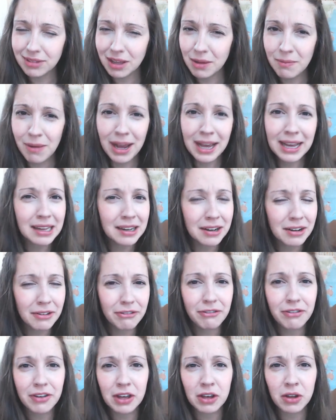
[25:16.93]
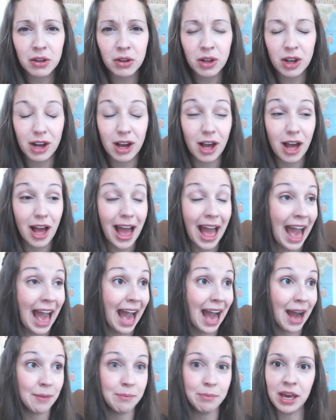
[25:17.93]
Am I going to feel
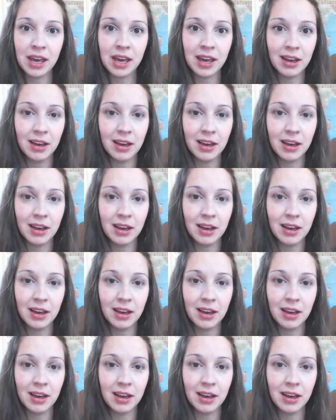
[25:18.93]
happy,